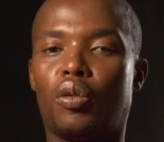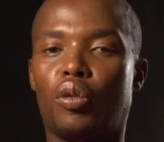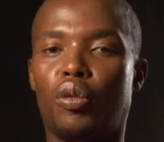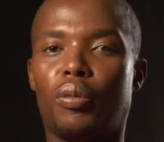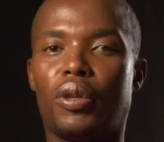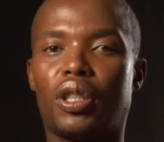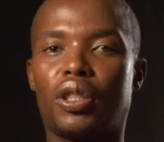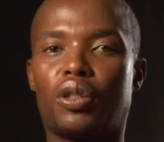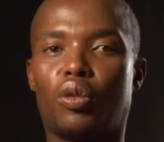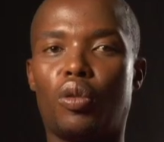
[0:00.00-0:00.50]
we
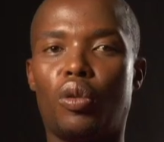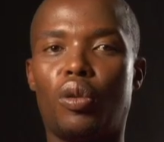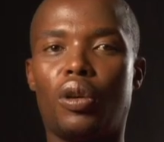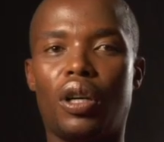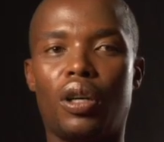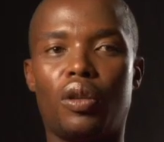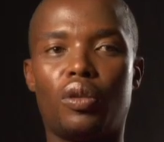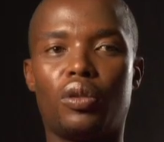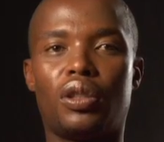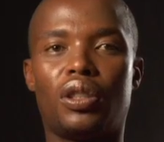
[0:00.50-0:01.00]
must go
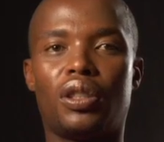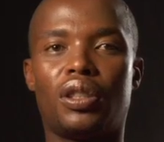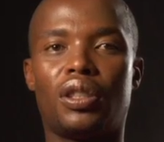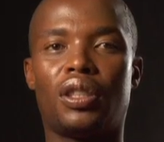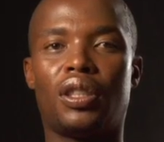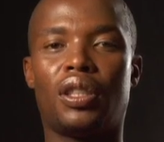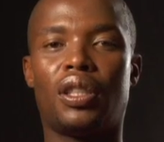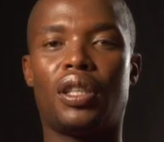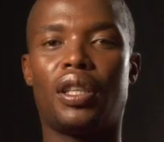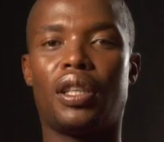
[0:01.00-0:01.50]
out
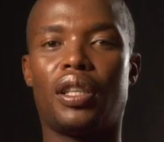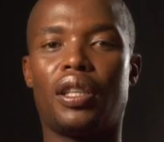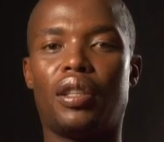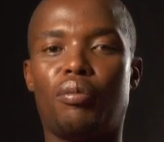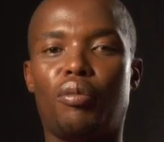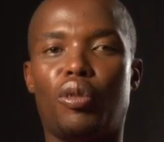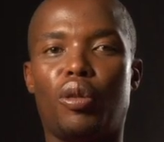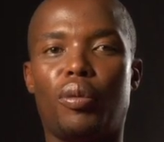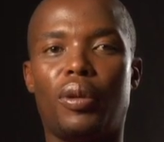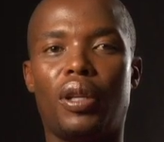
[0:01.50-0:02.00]

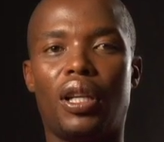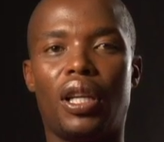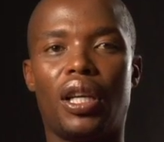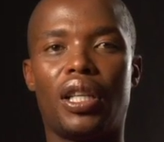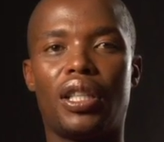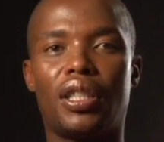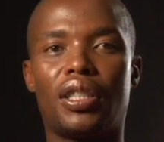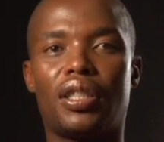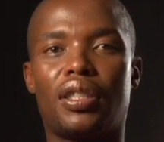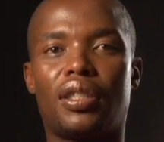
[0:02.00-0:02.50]
and
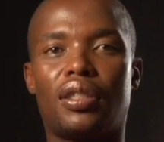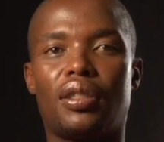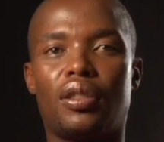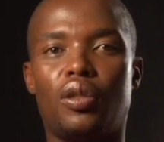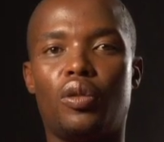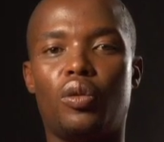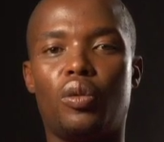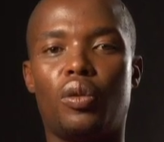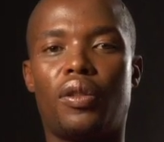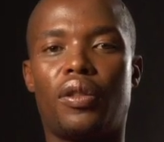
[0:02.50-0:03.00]
mobilize
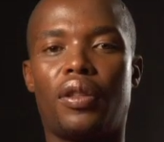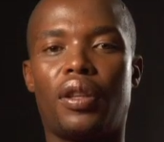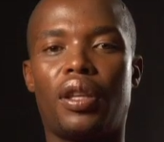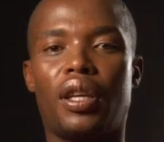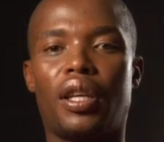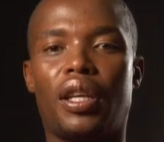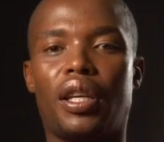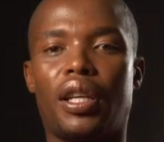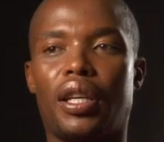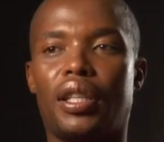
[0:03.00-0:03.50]
youth
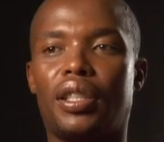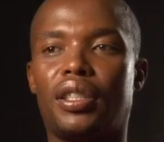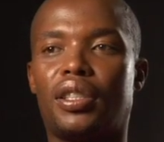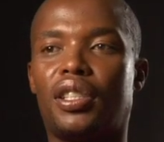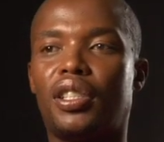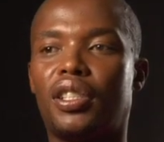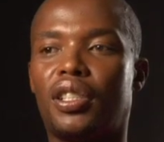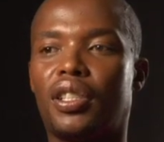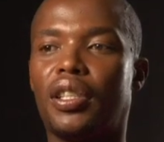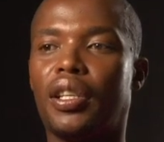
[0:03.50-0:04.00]
and
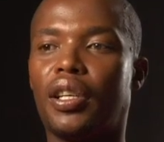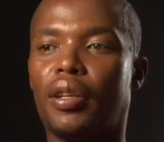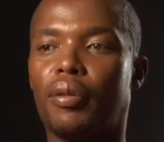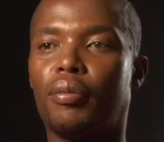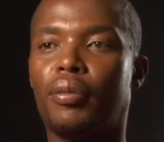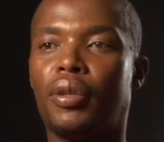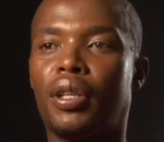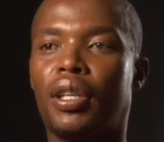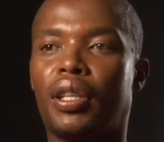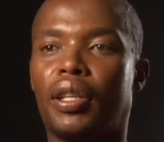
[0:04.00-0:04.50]
teach
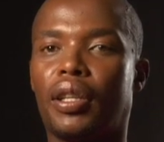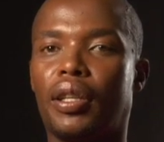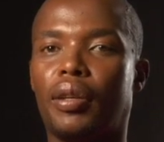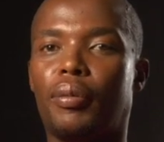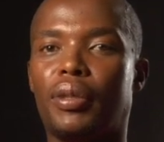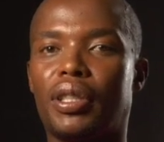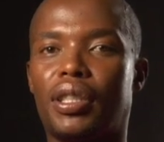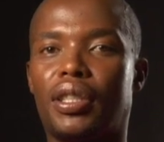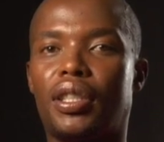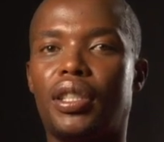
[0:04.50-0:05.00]
them they
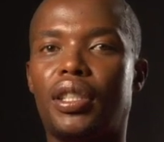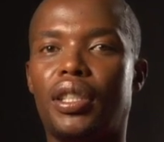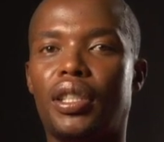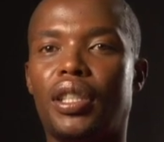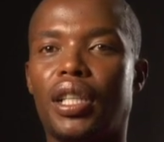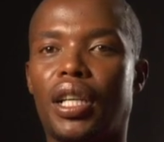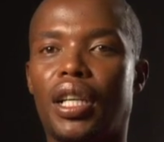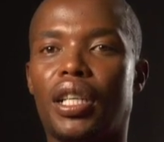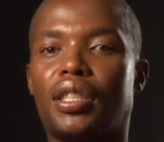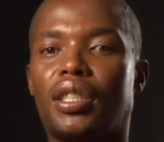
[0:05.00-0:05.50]
must see
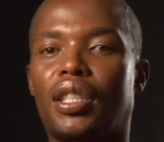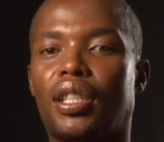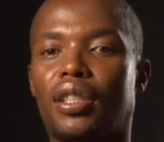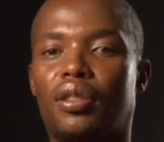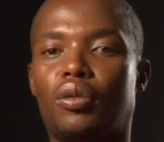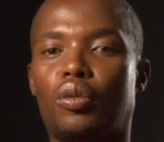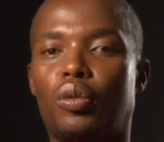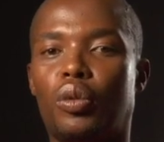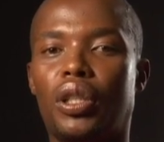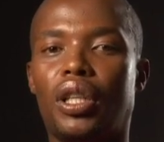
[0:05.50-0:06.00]
in us
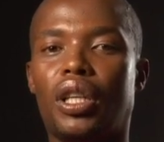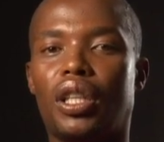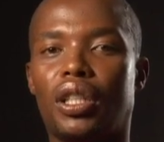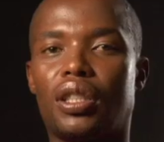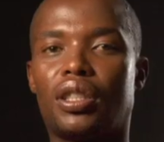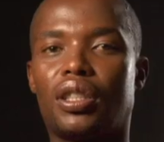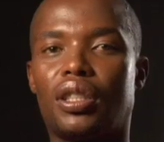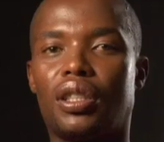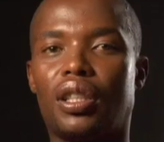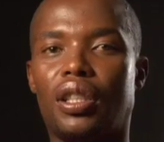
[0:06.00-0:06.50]
that we
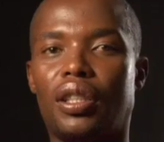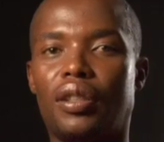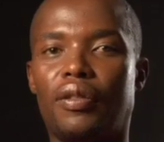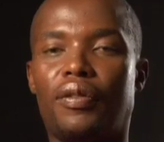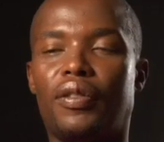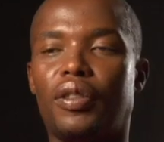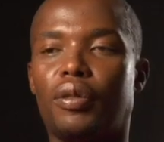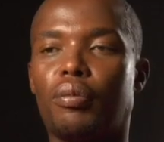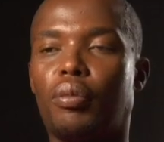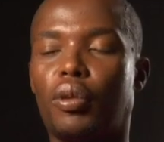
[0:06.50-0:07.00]
are
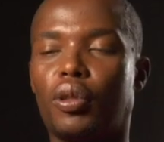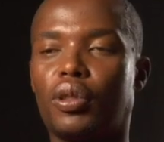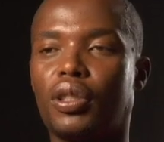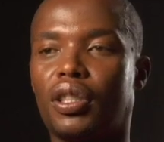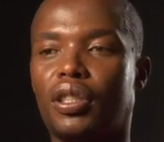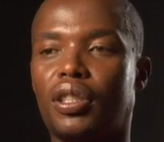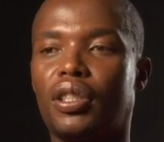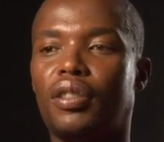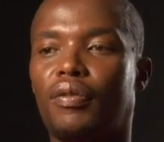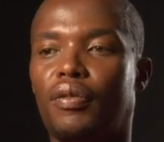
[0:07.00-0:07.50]
living
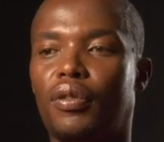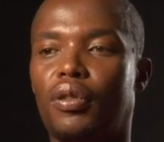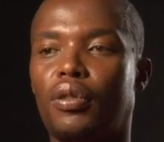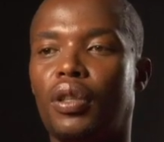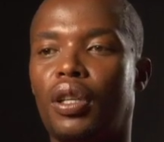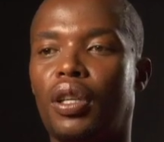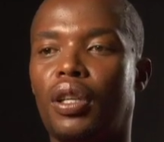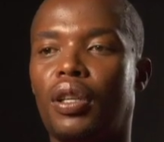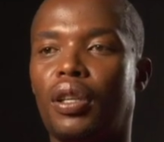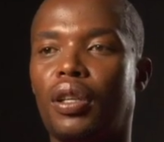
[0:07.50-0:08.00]
positively
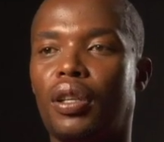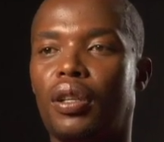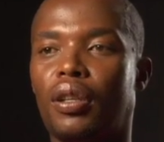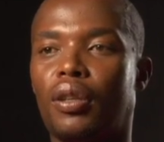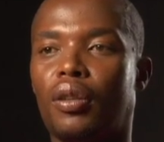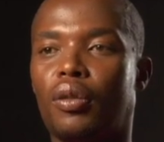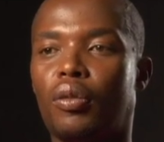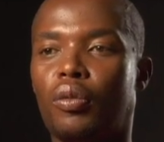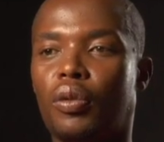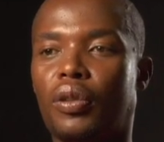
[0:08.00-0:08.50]

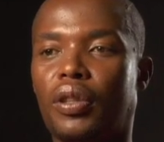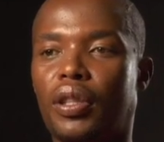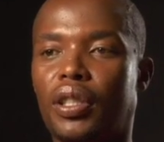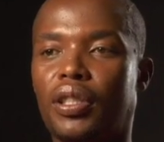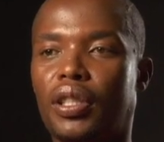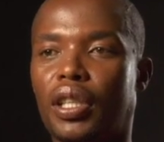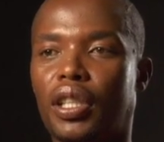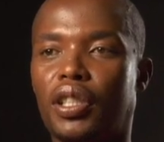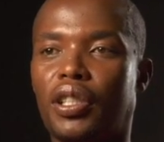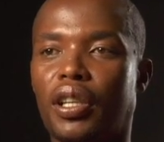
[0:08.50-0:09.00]
with
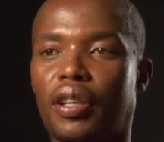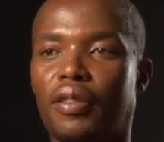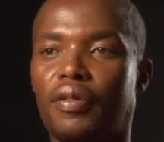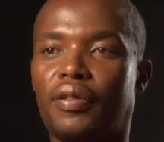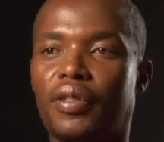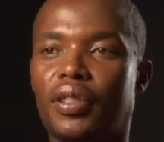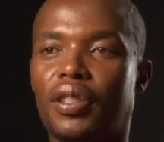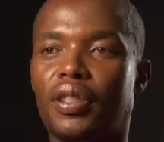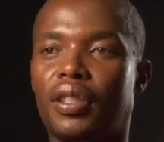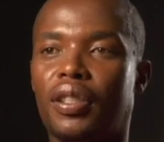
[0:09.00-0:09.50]
this HIV.